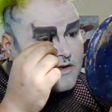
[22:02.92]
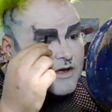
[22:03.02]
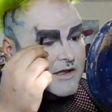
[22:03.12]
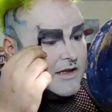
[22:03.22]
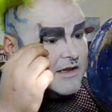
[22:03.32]

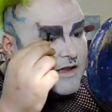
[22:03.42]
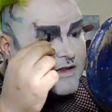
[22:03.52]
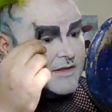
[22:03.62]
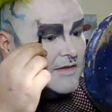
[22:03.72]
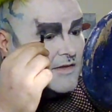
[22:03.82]
And then
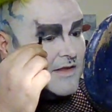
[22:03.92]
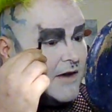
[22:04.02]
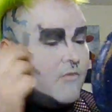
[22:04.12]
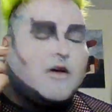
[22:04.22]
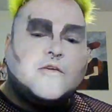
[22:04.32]
they
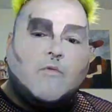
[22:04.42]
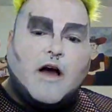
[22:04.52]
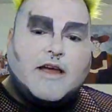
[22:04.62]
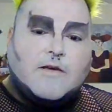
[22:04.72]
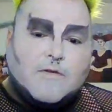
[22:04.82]
wonder
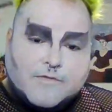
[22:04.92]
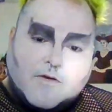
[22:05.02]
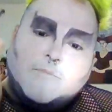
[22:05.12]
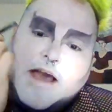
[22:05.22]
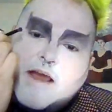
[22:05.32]
why you don't
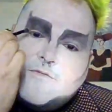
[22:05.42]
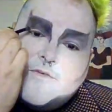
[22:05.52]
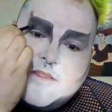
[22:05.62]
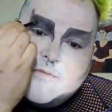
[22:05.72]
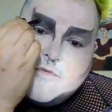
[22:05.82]
feel bad for
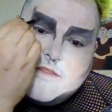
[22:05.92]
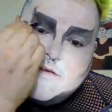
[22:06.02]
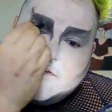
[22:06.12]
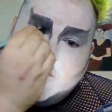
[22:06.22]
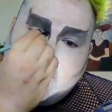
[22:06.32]
them when
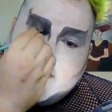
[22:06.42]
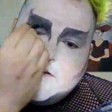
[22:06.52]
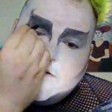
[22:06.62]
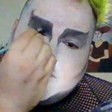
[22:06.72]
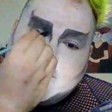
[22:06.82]
they're going
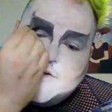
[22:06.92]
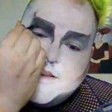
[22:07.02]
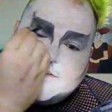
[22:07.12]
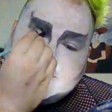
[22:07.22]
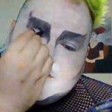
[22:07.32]
under a
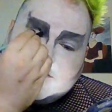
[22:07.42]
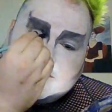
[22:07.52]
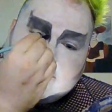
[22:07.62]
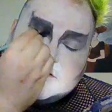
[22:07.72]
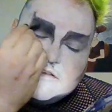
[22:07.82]
crisis.